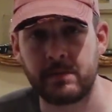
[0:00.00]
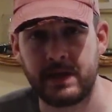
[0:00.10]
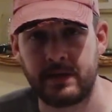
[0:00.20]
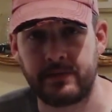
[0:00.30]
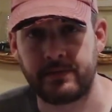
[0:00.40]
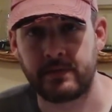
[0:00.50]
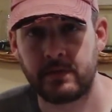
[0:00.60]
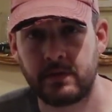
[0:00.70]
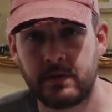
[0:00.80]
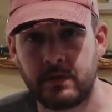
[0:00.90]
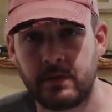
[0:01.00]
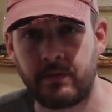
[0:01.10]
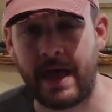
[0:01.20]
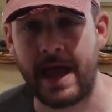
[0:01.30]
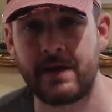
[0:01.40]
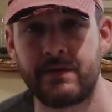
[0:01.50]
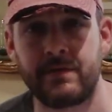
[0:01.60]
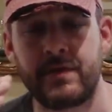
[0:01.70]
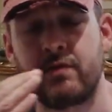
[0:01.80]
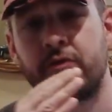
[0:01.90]
is that
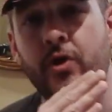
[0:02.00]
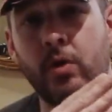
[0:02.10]
there is no